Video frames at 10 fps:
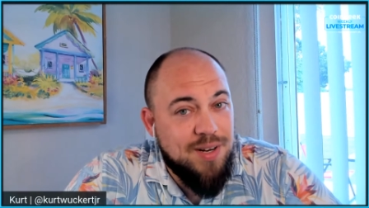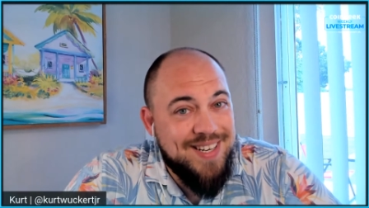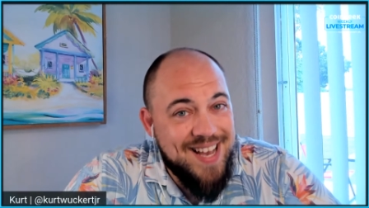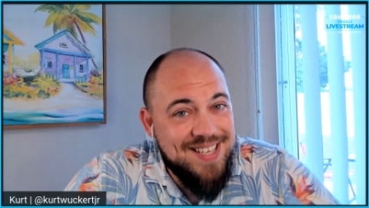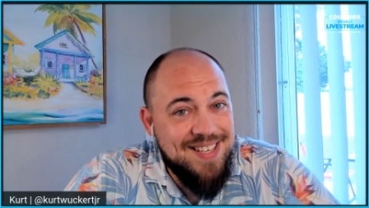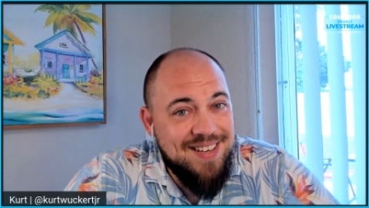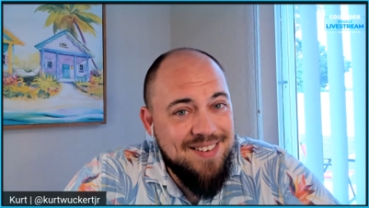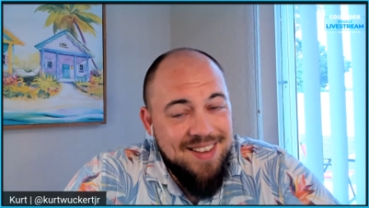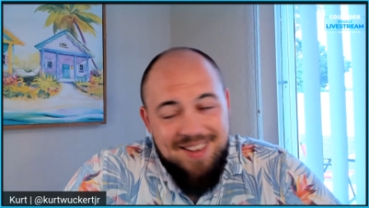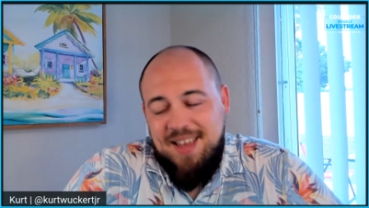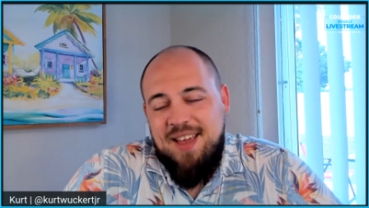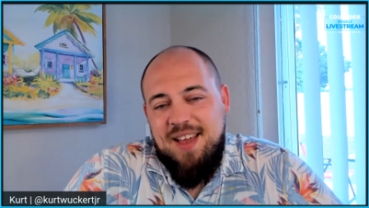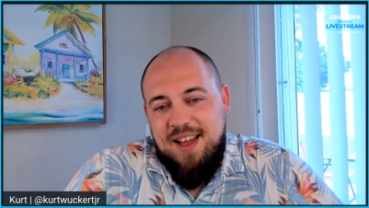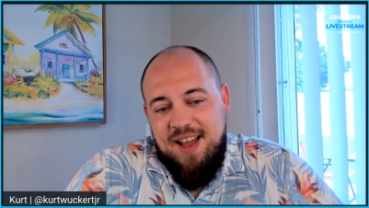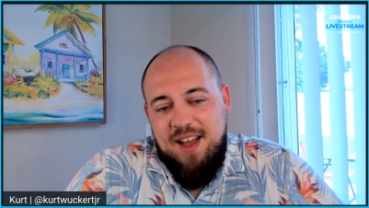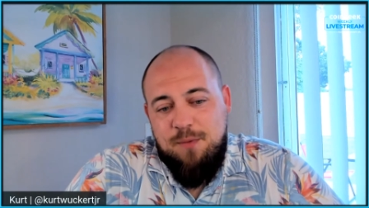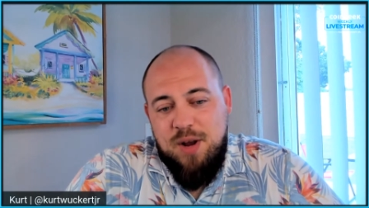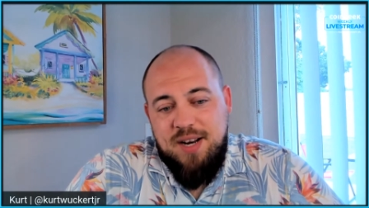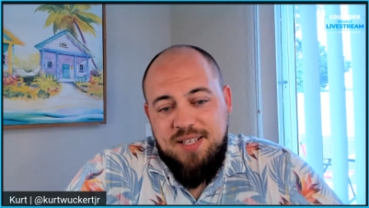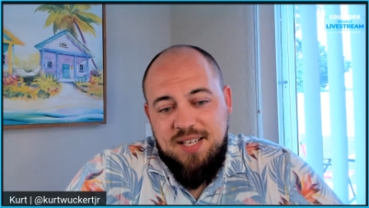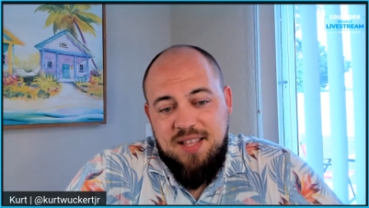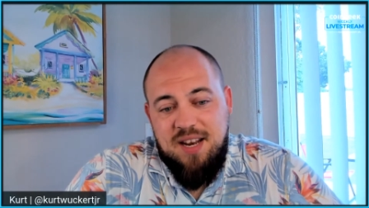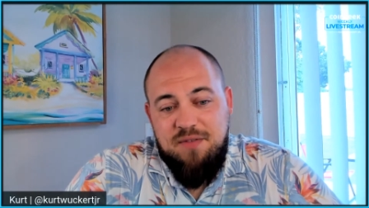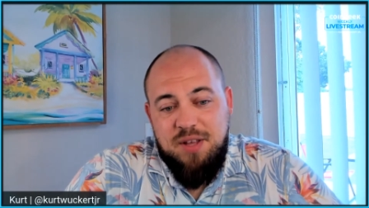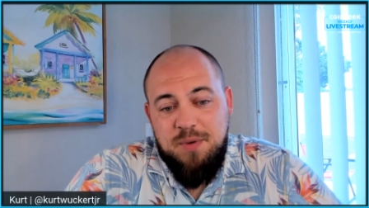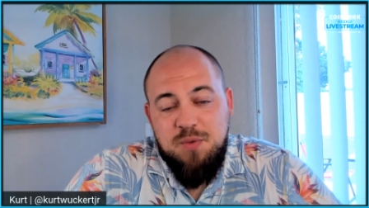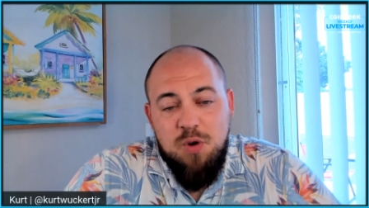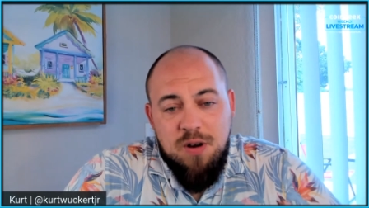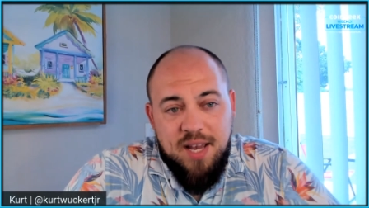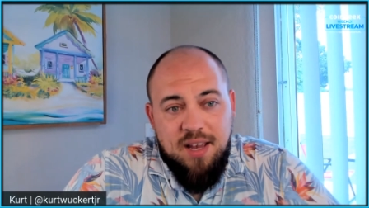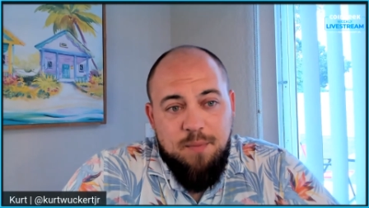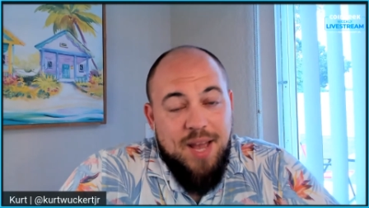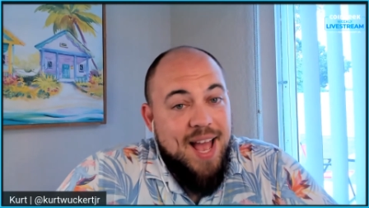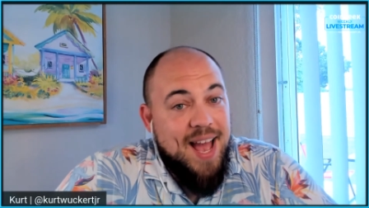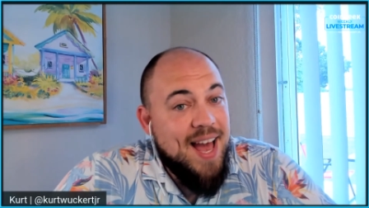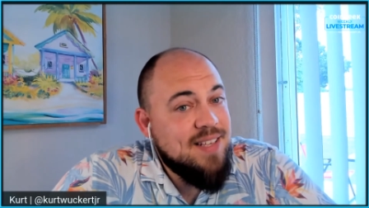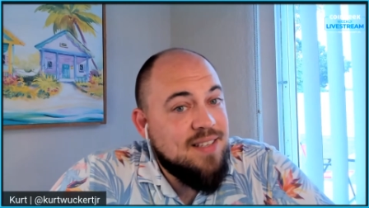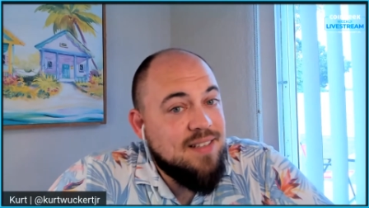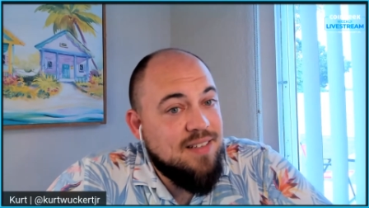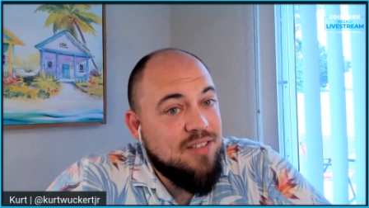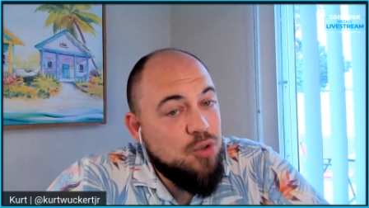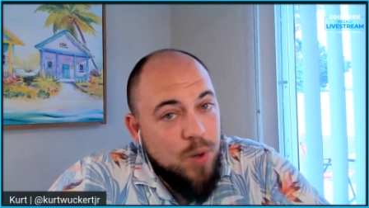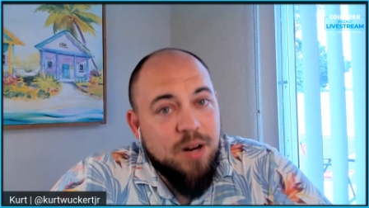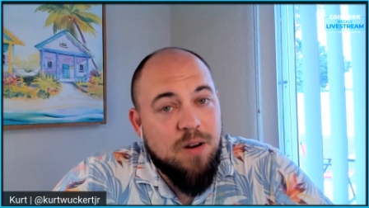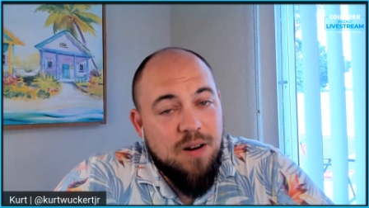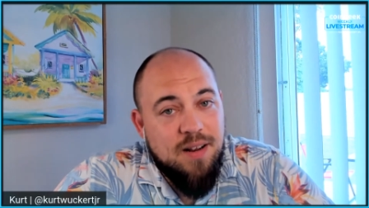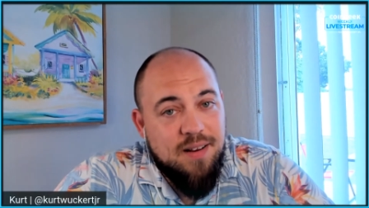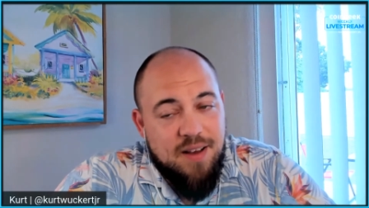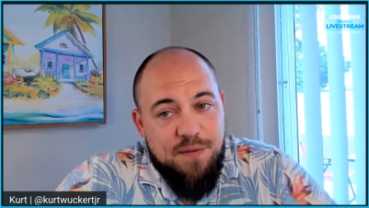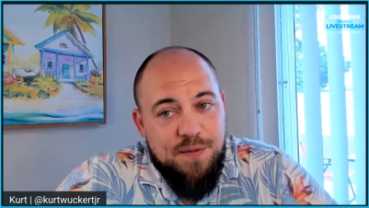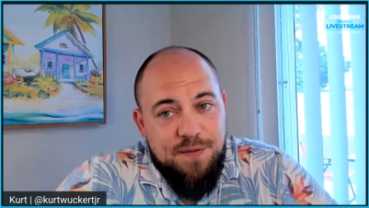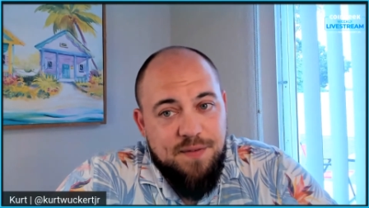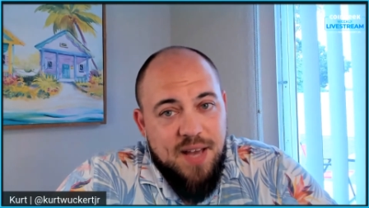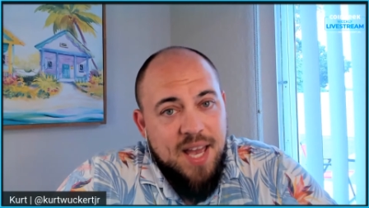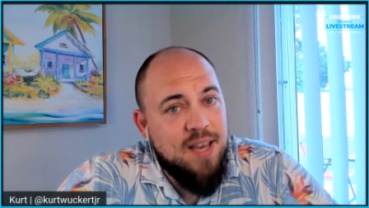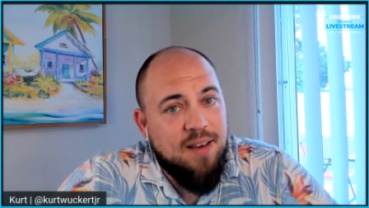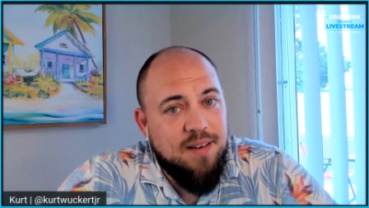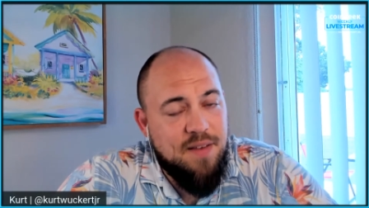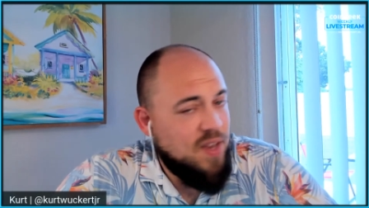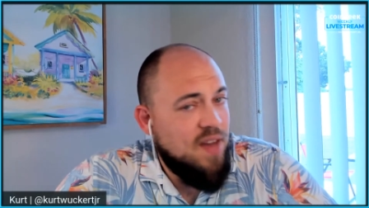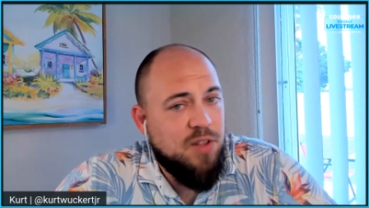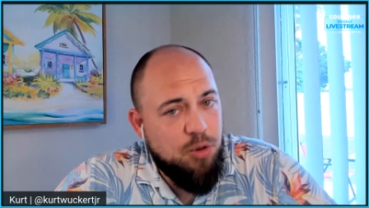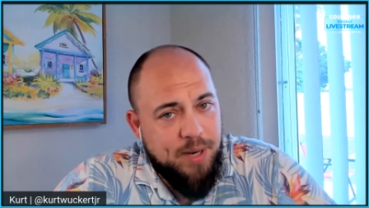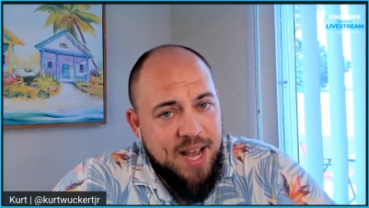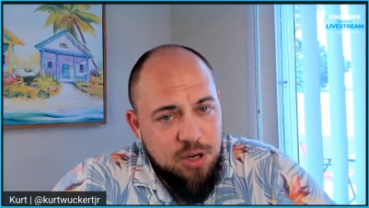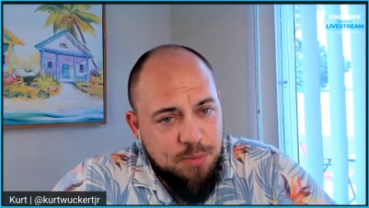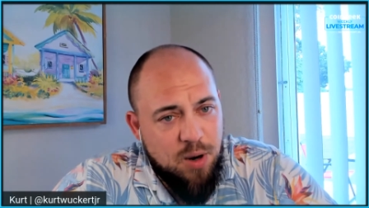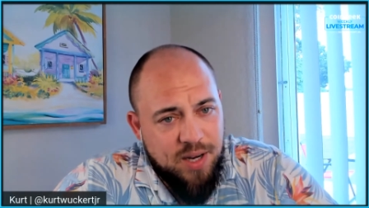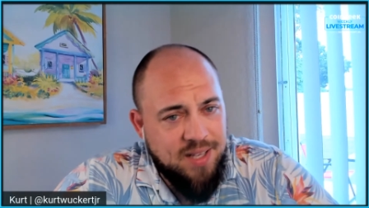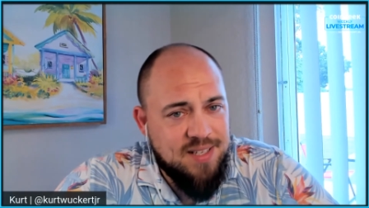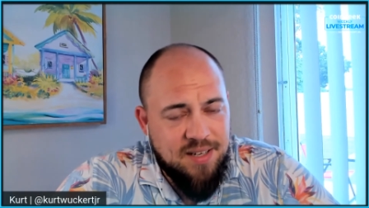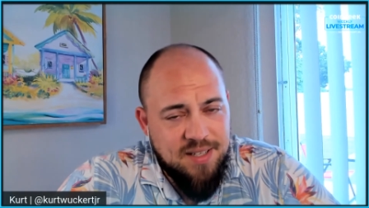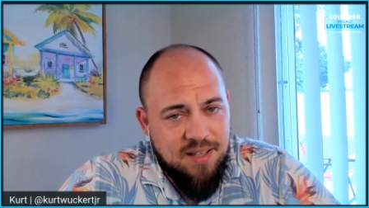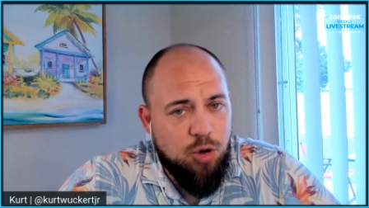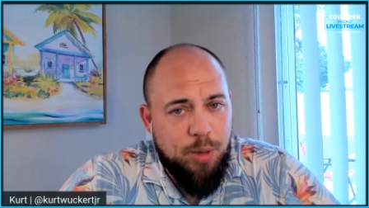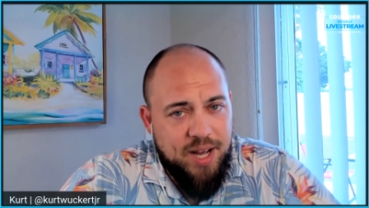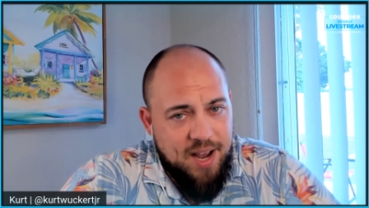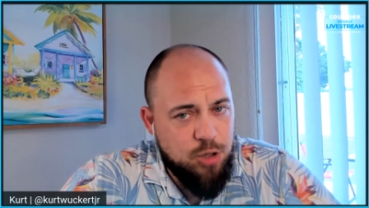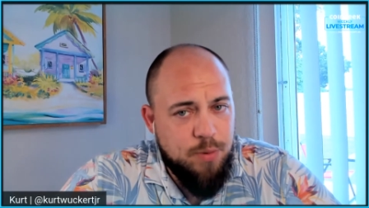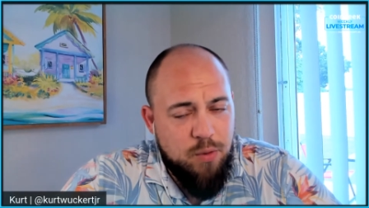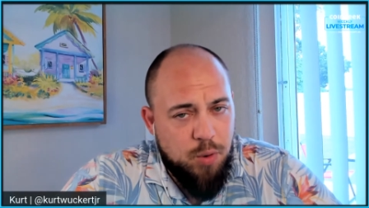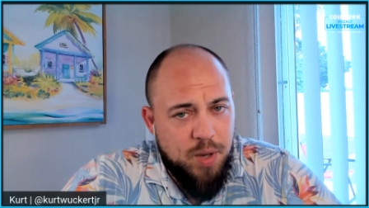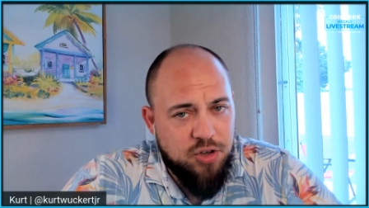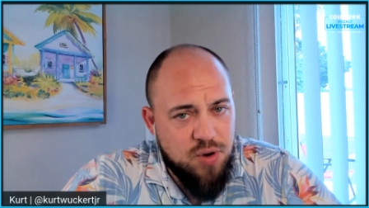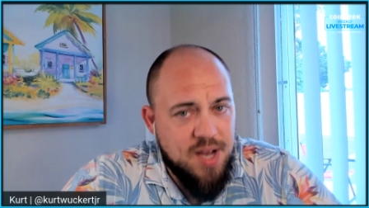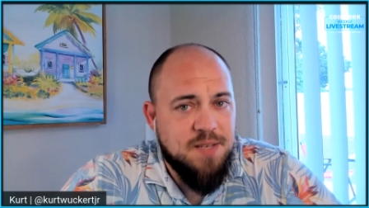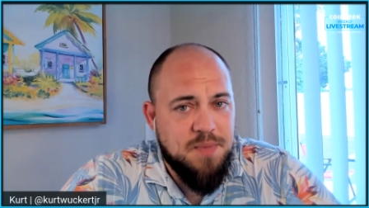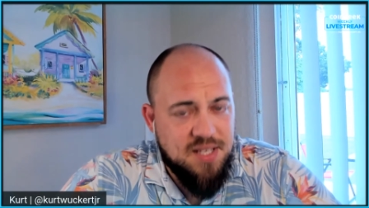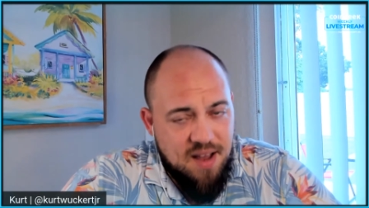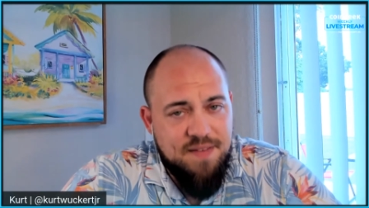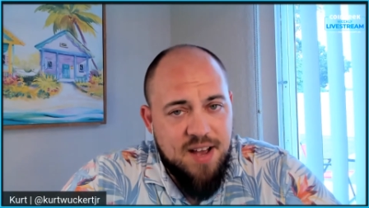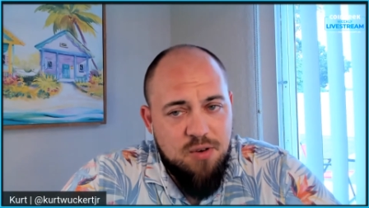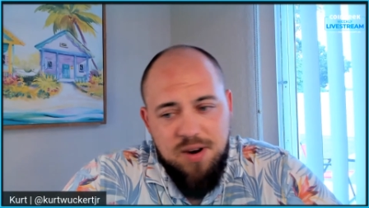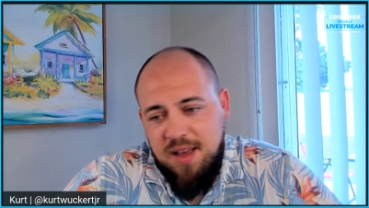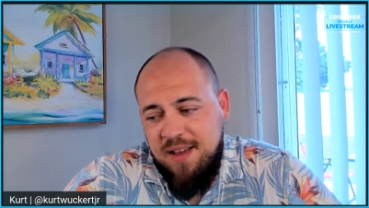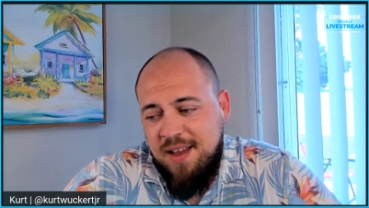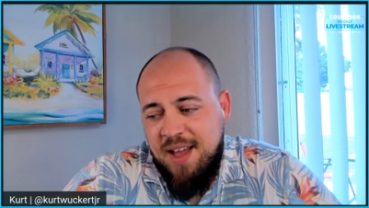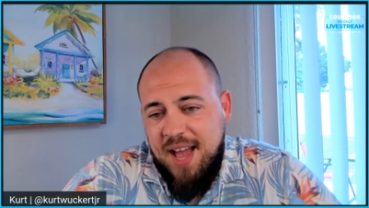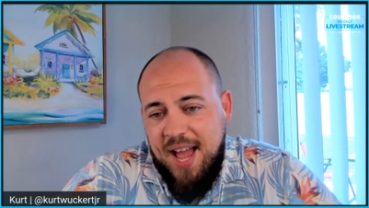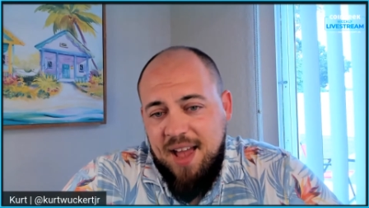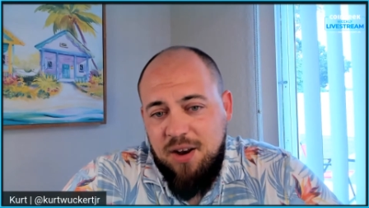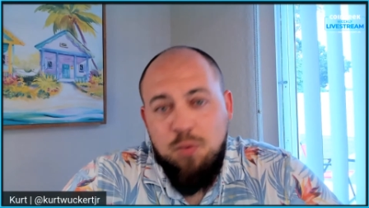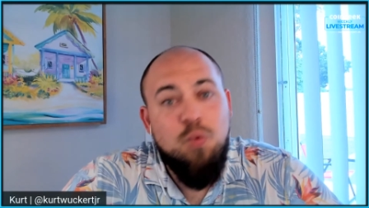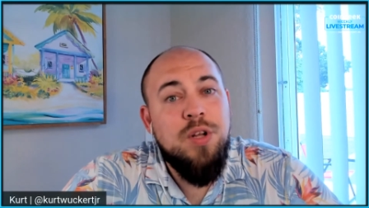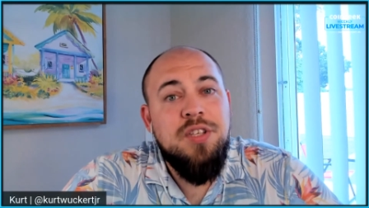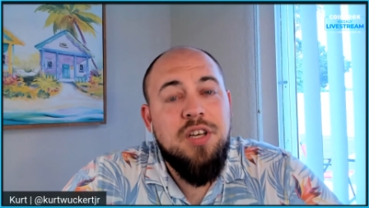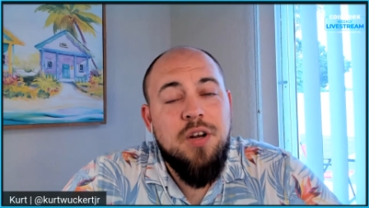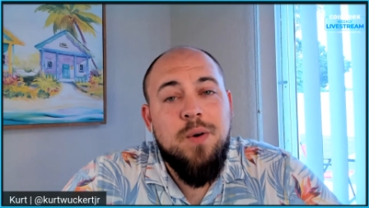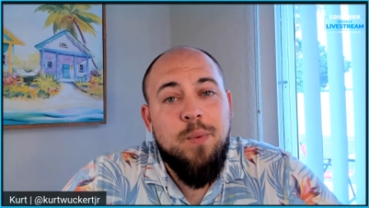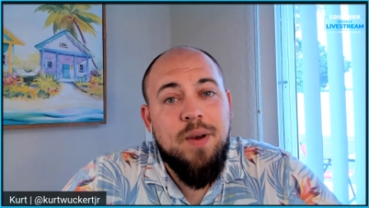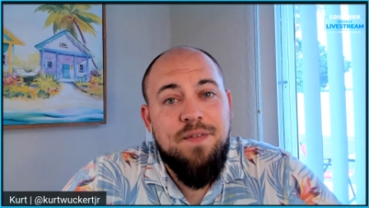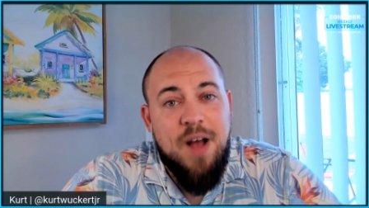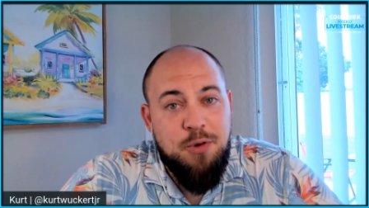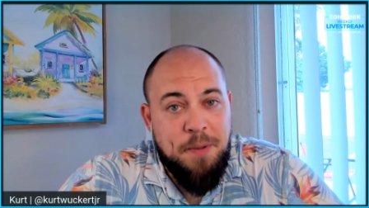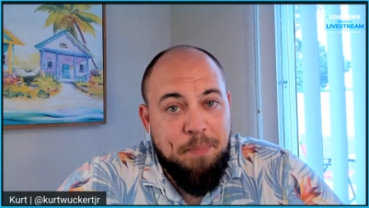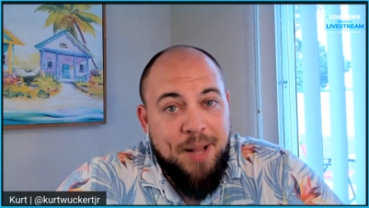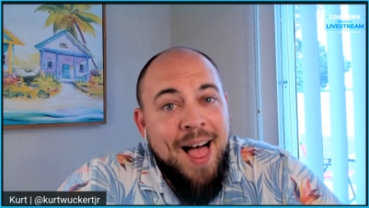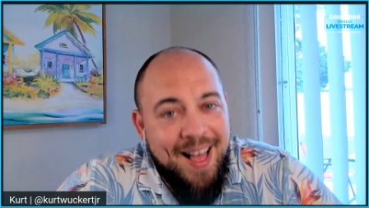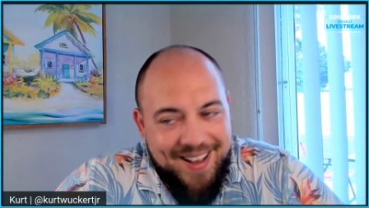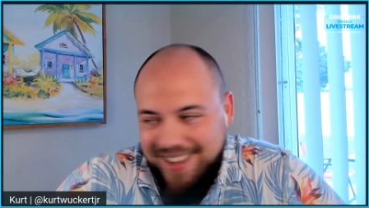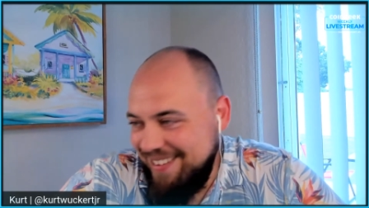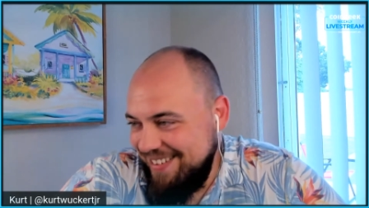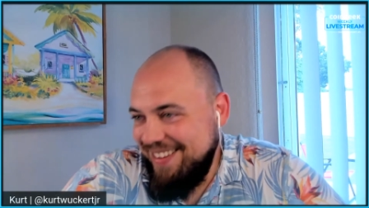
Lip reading: sort of testing and wanted to see that everything was working. And we asked Twitter if you have a little bit of hash power, can you send us a little bit of hash power? We want to try some stuff out. And wouldn't you know it, we found a block